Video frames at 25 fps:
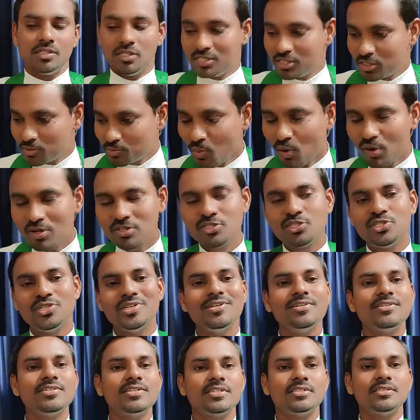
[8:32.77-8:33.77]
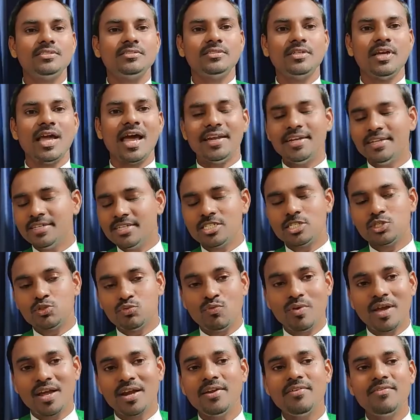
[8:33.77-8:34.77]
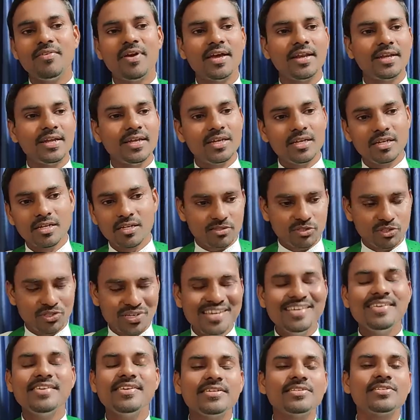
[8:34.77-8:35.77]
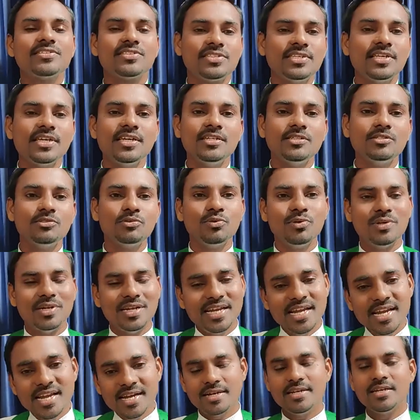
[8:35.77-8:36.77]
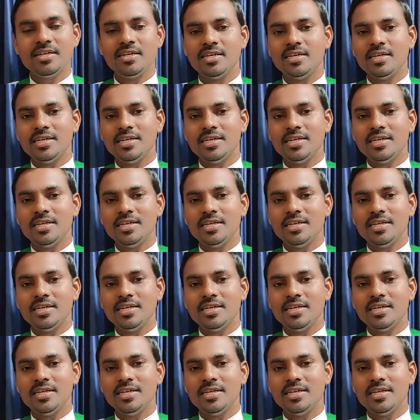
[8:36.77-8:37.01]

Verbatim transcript: small children, and it is very, very serious sin to lead